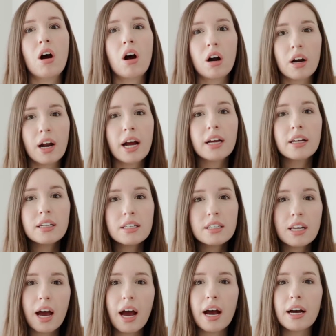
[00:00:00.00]
our
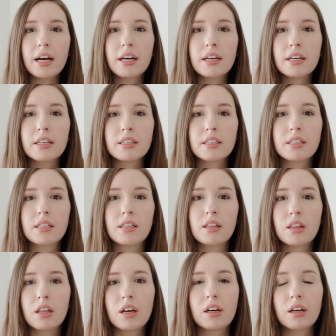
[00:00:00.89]
end as
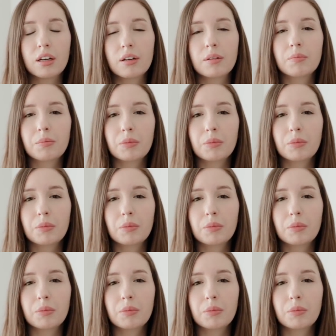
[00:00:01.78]
the,